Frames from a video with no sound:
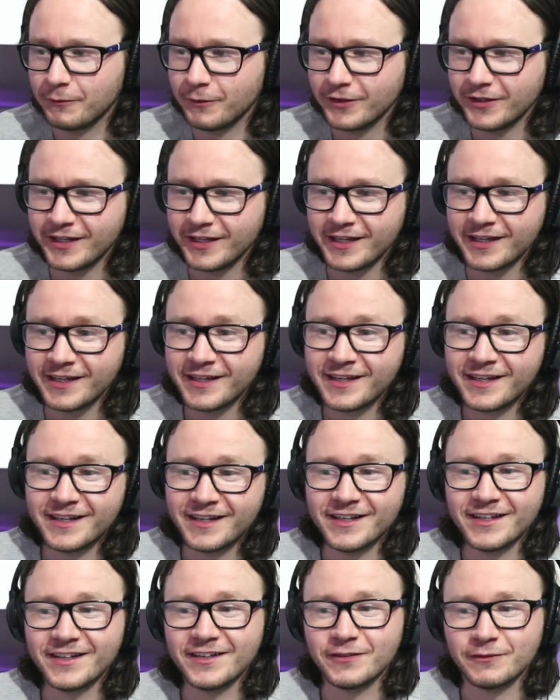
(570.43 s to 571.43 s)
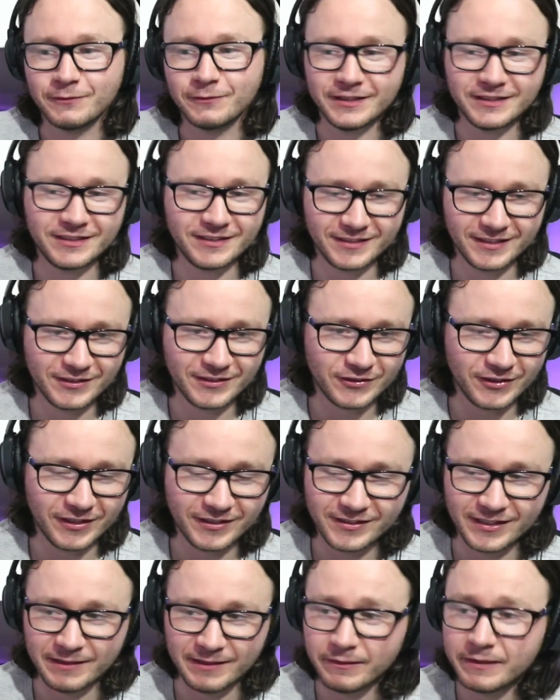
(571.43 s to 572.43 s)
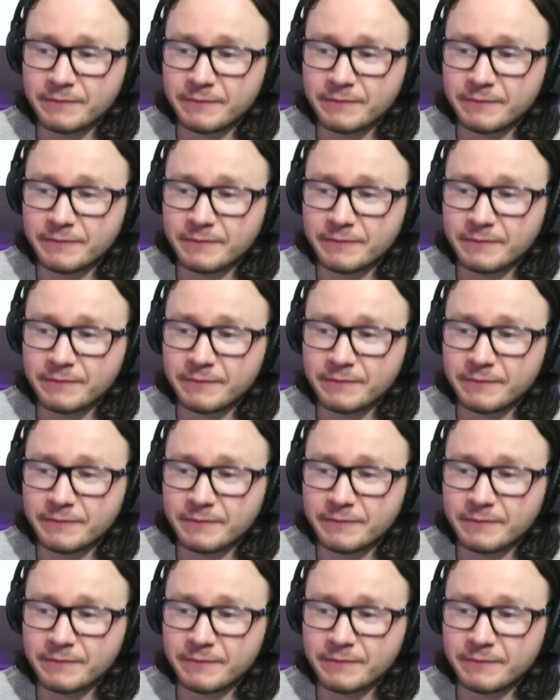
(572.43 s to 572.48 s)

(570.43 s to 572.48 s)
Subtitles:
wasn't he? Which is interesting.